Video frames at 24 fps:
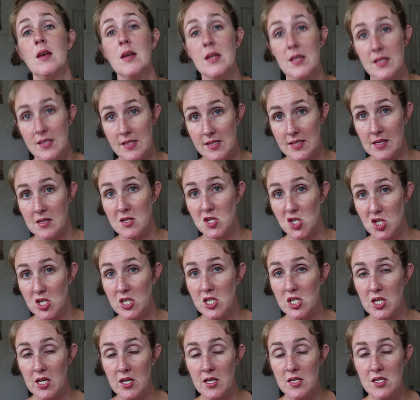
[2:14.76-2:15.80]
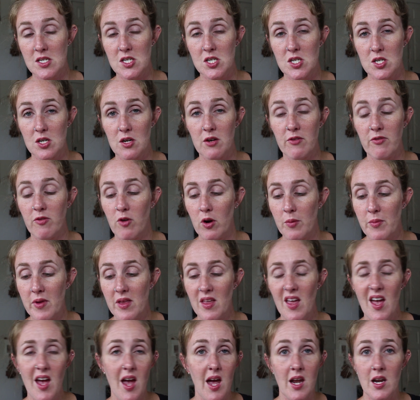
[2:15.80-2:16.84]
since she changed her
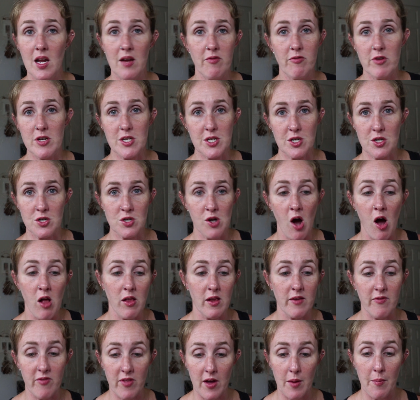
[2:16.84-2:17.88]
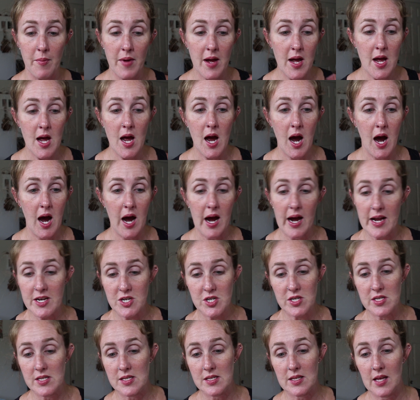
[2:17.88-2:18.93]
formula, and I've returned all of them. I
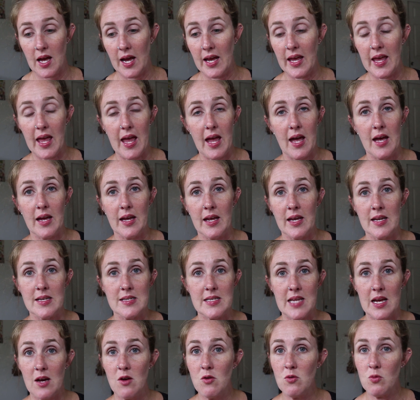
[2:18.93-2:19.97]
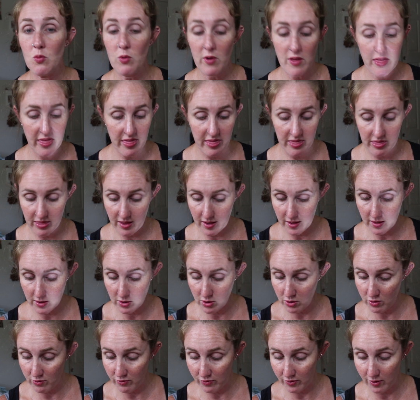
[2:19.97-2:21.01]
can't get down with the
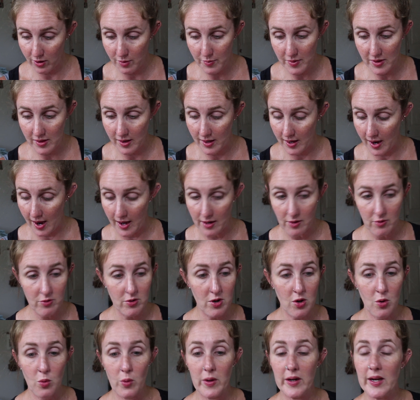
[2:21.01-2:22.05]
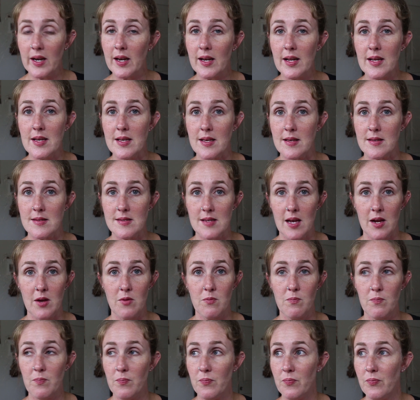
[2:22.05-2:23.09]
new formula. I don't know what it is.
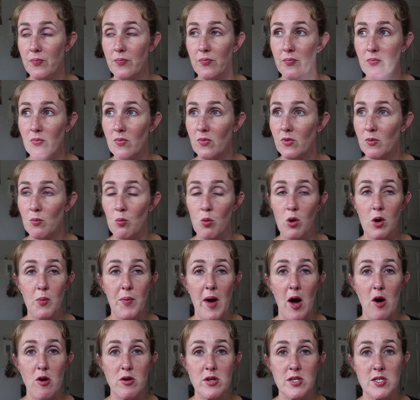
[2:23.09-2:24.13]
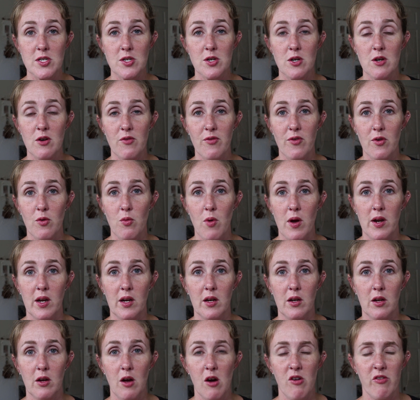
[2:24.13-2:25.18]
More power to her for
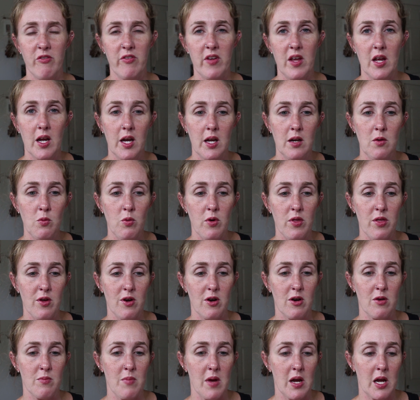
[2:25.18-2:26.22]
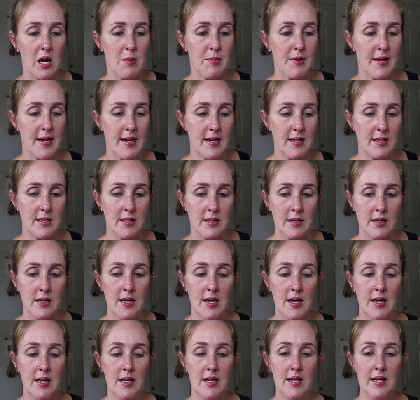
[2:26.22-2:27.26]
wanting to go vegan with her makeup line, and
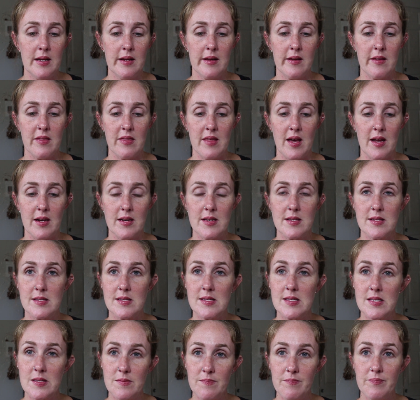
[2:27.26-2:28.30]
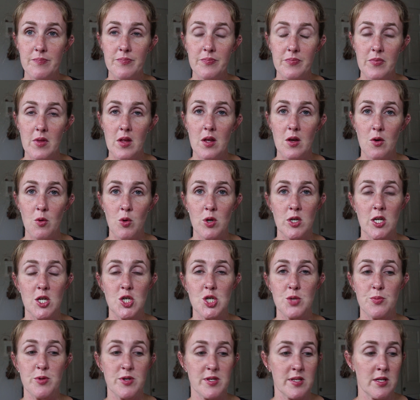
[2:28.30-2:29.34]
that is
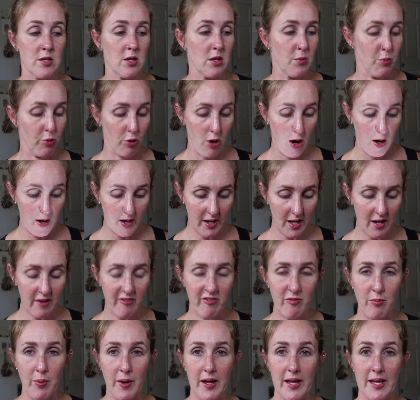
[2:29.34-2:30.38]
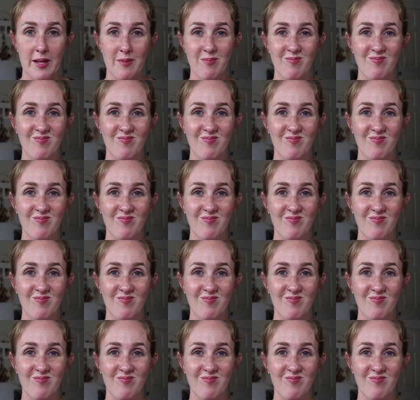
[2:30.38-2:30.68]
100% her prerogative, but